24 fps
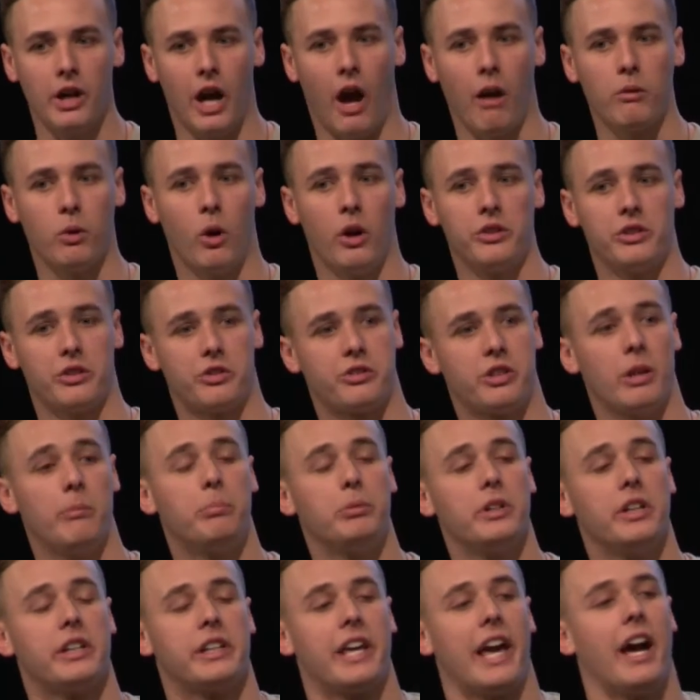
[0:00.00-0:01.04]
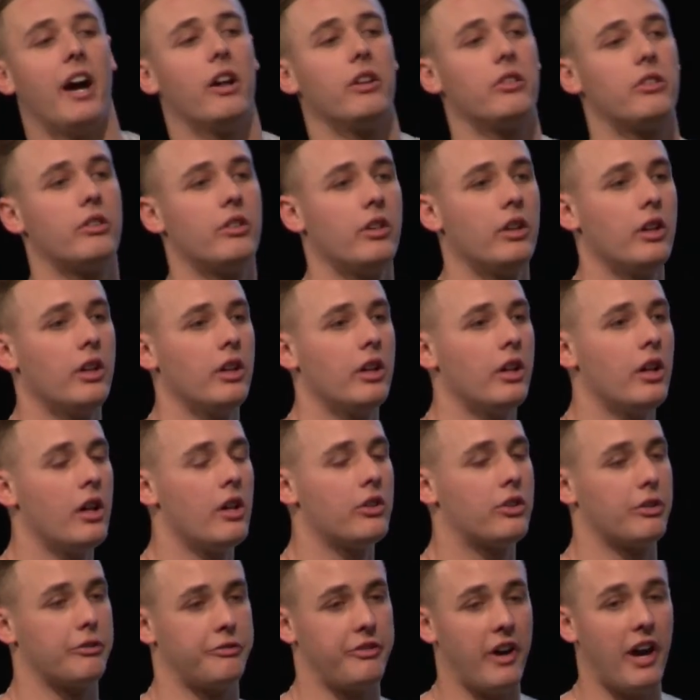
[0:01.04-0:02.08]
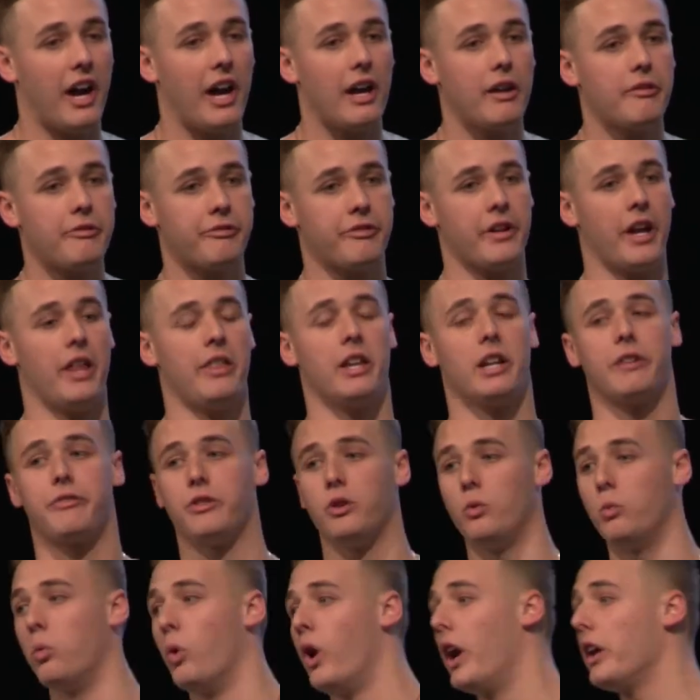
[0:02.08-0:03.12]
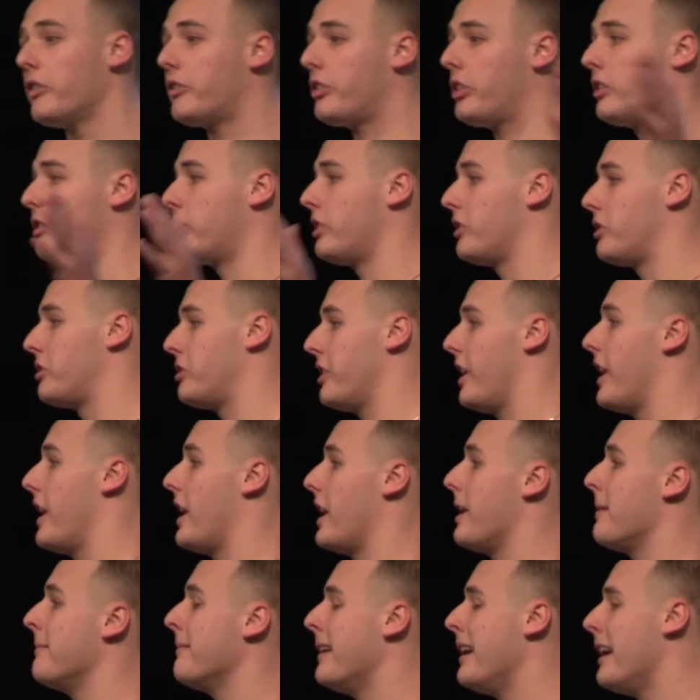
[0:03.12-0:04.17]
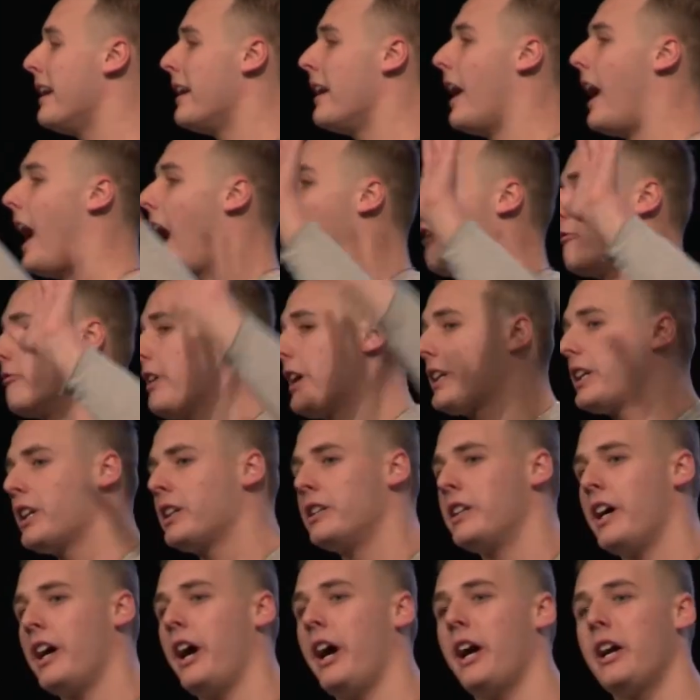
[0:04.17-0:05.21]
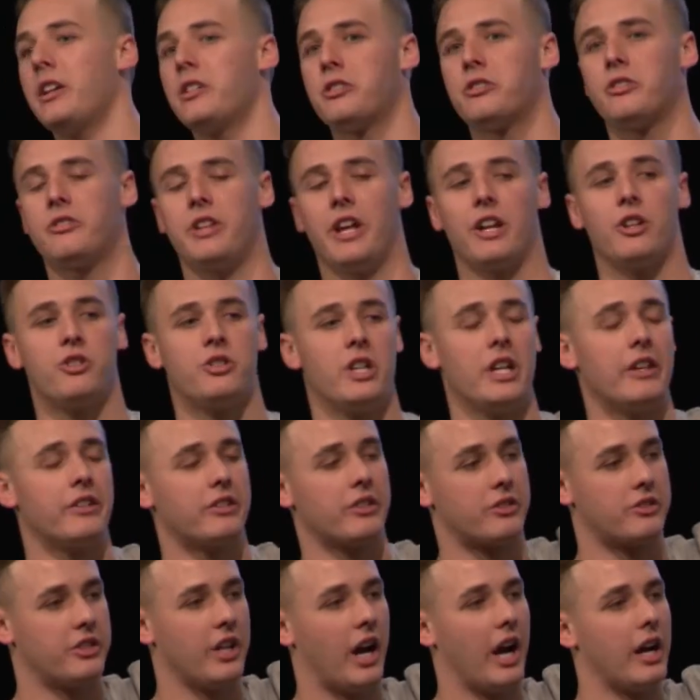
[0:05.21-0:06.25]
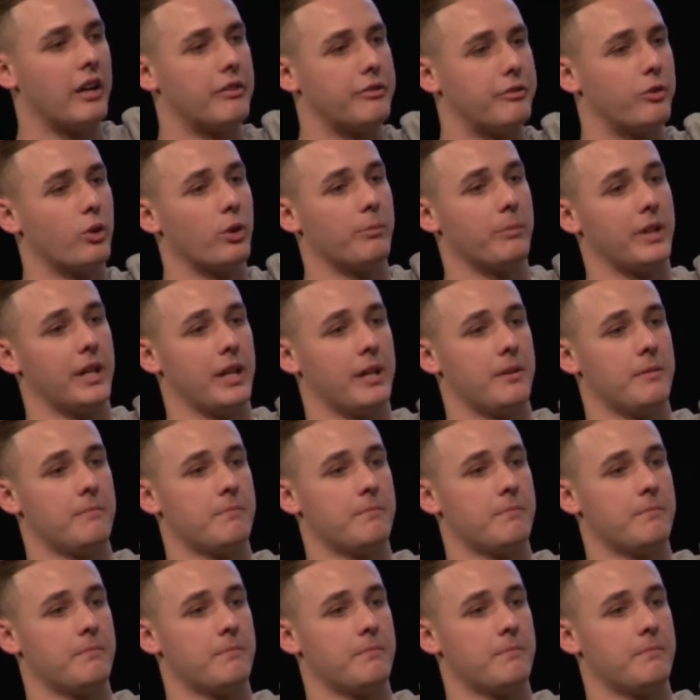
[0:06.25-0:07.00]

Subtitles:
I'm going to simply count to 5, and then if you want to say, I recognize that Jesus died for me,